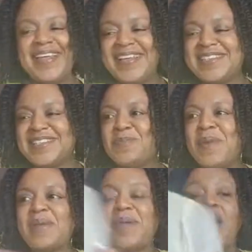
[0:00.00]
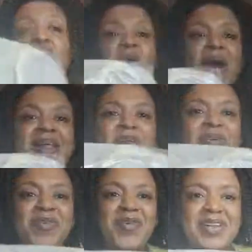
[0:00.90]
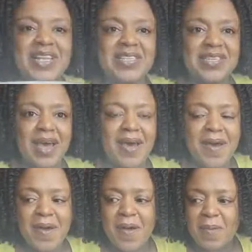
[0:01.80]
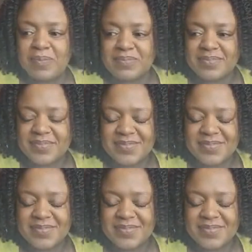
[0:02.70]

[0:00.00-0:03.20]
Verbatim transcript: It's the back. Oh, I know who got this. Um.